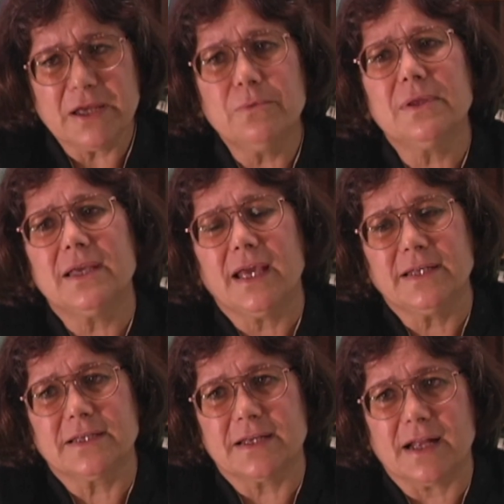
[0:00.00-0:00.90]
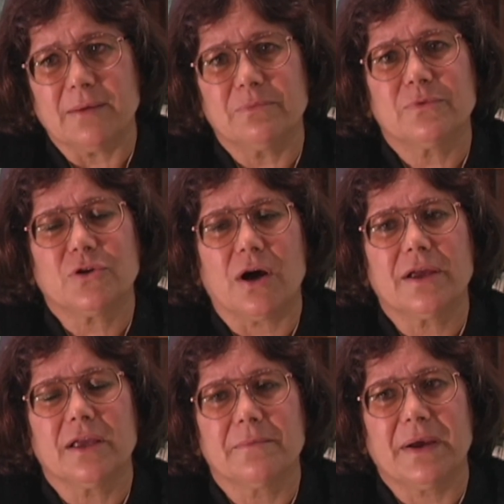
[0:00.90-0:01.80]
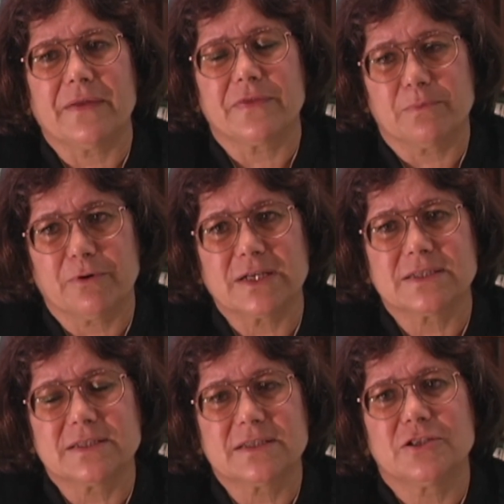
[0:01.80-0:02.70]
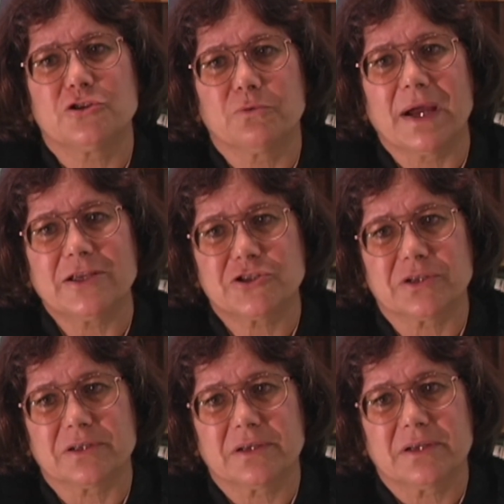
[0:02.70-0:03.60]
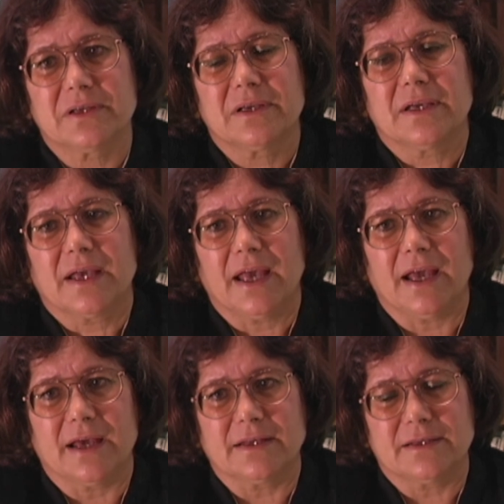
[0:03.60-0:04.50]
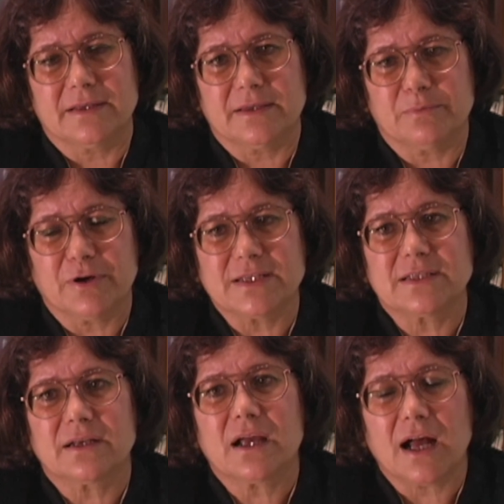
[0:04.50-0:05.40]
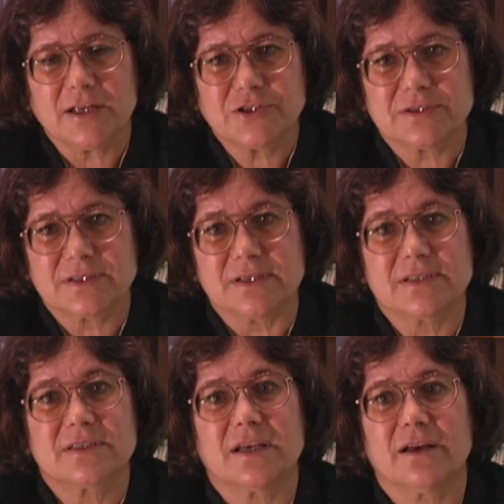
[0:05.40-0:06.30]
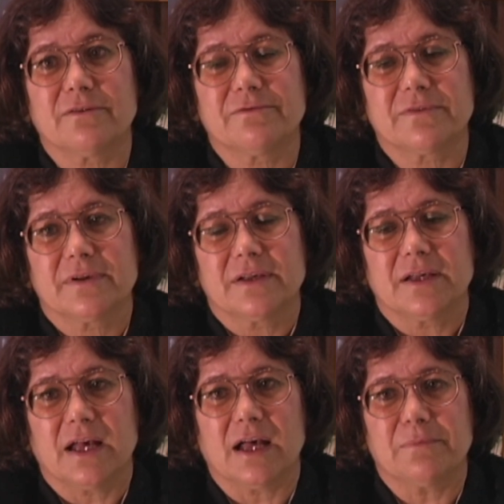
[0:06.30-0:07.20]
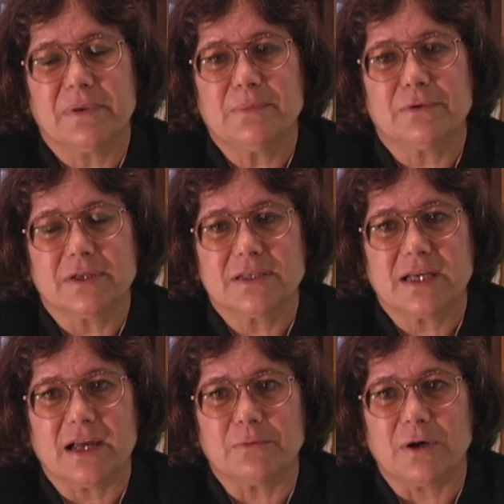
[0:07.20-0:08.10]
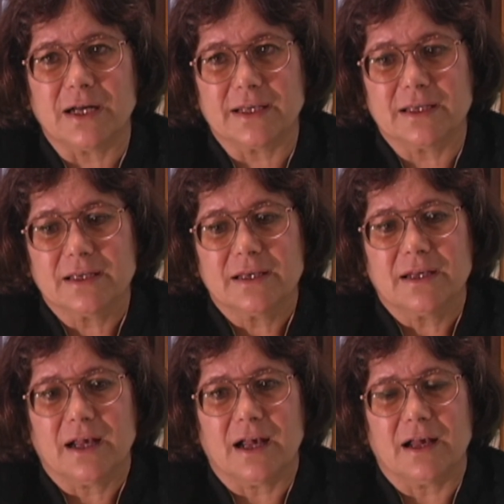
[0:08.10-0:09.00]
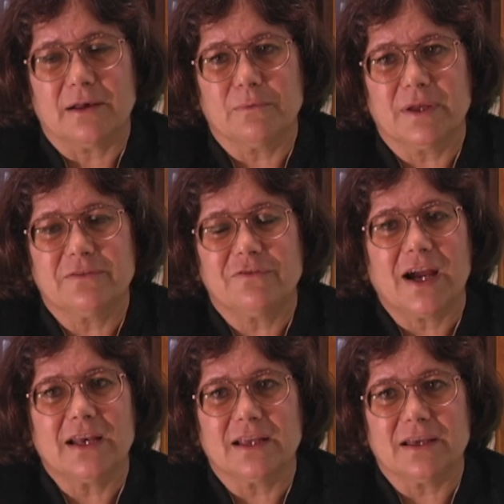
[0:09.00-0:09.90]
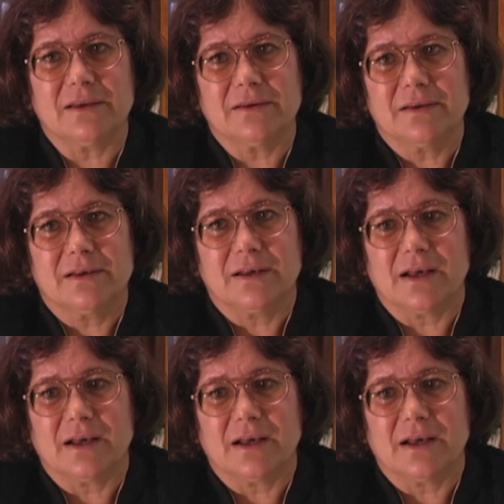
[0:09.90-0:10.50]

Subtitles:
But he really ended it up talking about the present situation and the present consciousness of people in Taiwan when finally